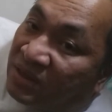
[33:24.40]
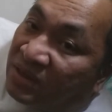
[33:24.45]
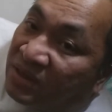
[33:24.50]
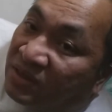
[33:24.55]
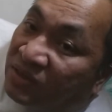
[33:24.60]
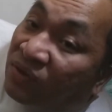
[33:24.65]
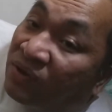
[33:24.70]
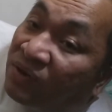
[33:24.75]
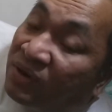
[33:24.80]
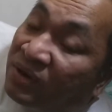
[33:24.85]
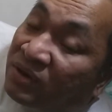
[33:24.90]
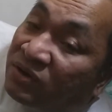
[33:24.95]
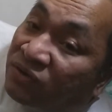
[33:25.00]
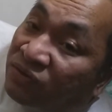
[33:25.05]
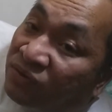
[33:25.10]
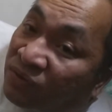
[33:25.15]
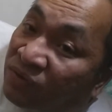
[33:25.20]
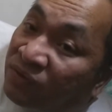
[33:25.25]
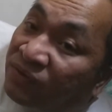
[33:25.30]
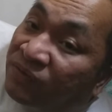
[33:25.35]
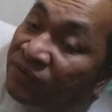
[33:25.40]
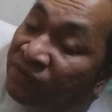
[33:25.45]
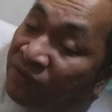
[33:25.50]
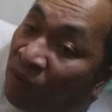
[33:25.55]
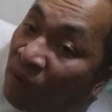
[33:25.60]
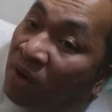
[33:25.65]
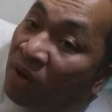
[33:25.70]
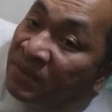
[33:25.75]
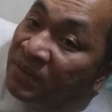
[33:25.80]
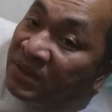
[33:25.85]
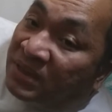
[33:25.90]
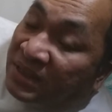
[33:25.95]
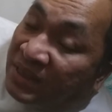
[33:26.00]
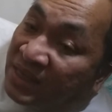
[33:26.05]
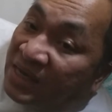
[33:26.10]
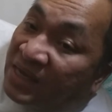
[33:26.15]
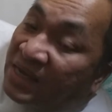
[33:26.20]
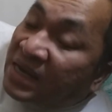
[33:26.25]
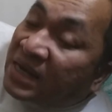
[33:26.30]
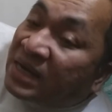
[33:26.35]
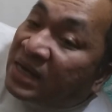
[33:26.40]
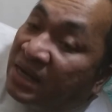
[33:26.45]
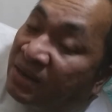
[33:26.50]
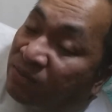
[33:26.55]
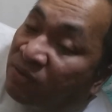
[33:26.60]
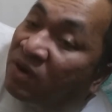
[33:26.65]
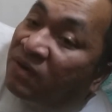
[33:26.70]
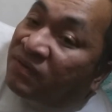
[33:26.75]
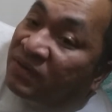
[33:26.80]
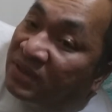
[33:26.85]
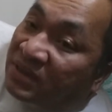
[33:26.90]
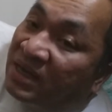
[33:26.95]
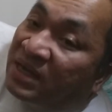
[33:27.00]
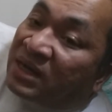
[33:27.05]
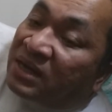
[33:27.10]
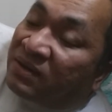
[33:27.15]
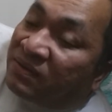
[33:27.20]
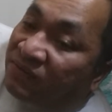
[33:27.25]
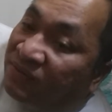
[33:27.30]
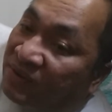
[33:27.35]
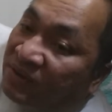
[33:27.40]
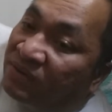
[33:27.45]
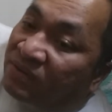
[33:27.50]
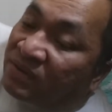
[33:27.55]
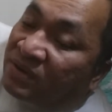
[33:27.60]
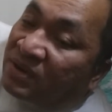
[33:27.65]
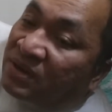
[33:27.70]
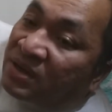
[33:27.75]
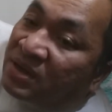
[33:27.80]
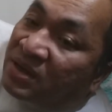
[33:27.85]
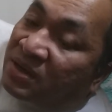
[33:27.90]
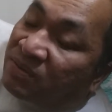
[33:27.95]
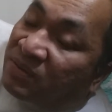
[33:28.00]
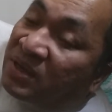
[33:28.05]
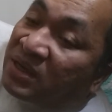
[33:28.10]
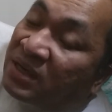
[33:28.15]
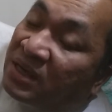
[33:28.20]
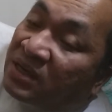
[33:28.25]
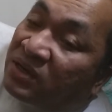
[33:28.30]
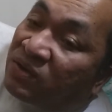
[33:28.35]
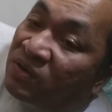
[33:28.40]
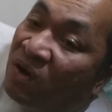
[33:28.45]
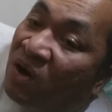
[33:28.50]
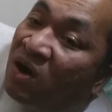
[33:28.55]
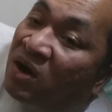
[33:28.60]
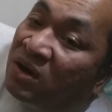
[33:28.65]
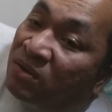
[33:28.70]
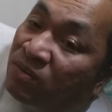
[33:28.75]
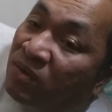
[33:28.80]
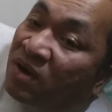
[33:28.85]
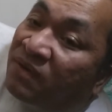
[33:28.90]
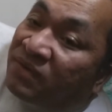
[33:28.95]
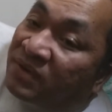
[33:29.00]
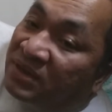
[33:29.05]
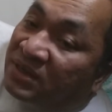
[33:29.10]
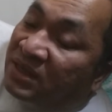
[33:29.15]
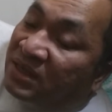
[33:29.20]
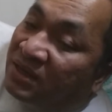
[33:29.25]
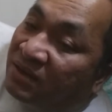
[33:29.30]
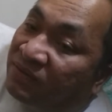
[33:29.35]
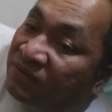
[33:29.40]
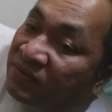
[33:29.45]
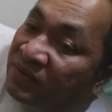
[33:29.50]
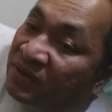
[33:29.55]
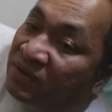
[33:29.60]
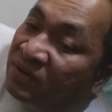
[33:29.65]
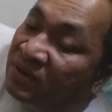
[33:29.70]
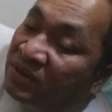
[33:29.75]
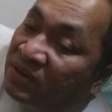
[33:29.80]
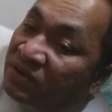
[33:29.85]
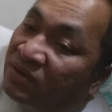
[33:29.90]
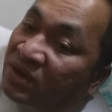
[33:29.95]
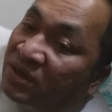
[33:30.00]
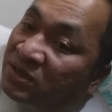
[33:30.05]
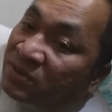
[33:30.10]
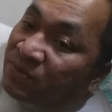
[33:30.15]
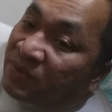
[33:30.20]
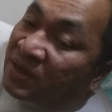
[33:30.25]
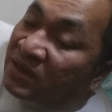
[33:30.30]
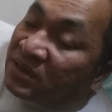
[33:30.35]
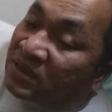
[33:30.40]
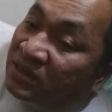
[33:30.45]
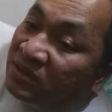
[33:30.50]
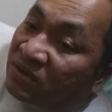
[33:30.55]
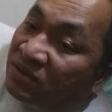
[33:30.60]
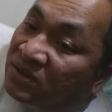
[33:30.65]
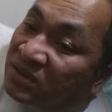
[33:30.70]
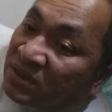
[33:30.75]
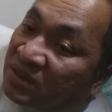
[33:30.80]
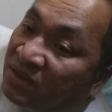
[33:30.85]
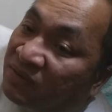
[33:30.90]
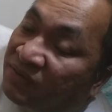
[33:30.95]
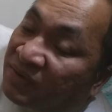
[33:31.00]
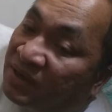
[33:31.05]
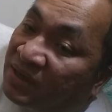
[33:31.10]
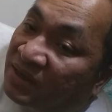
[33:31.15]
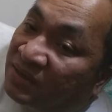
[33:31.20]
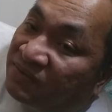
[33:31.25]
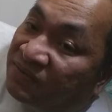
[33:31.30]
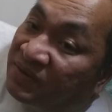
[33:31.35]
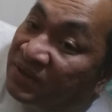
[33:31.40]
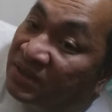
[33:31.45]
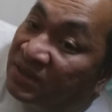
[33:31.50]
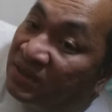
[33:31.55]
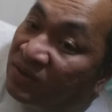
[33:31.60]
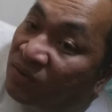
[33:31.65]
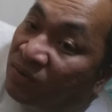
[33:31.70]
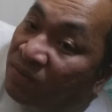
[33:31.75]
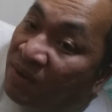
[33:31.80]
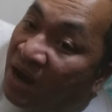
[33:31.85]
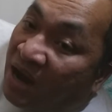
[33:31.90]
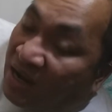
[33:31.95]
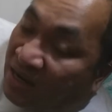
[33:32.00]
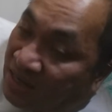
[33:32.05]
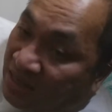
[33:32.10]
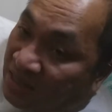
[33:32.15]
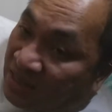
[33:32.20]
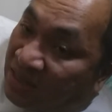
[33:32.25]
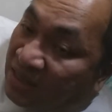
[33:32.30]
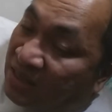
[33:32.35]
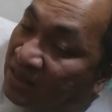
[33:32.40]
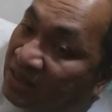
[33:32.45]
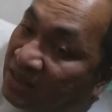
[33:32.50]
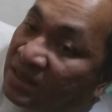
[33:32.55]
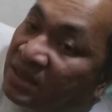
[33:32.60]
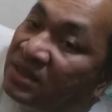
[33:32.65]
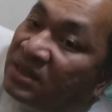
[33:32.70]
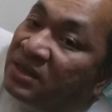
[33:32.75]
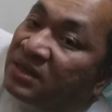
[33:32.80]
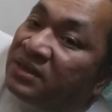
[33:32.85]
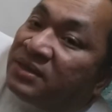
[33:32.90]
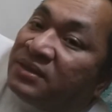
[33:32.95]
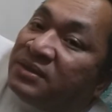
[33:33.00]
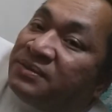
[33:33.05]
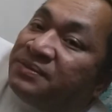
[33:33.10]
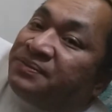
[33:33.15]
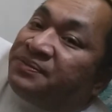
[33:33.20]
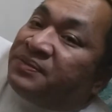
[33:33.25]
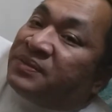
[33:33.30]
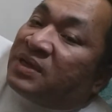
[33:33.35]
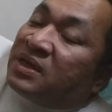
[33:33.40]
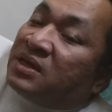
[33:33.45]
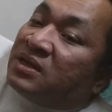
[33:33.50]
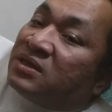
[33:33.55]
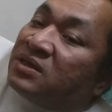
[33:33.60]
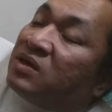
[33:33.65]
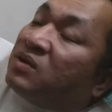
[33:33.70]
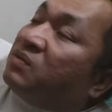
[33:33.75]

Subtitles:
Your true form is in that morphogenic field. Meaning you are the morphogenic field and you're expressing yourself in this physical body. So